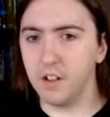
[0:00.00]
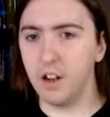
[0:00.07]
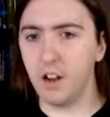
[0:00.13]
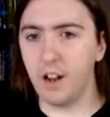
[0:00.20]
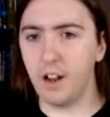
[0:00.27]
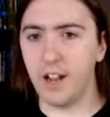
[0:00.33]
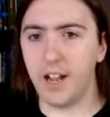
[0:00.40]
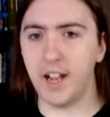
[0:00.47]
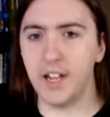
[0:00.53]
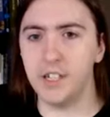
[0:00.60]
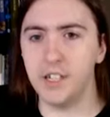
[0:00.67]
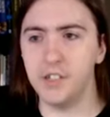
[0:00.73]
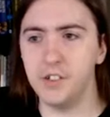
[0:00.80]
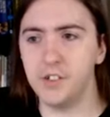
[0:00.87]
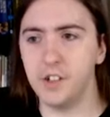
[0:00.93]

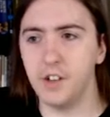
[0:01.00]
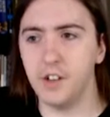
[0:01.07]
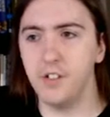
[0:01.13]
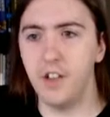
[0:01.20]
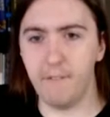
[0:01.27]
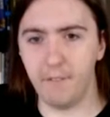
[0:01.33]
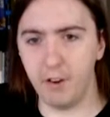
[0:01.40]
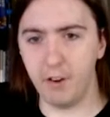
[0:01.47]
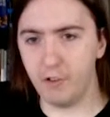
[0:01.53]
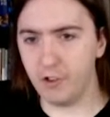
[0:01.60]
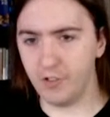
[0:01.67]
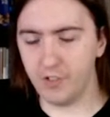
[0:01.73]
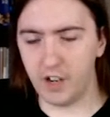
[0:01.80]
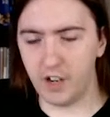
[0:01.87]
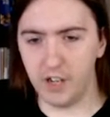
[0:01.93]
and their future
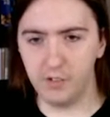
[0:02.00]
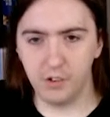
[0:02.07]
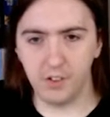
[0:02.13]
survival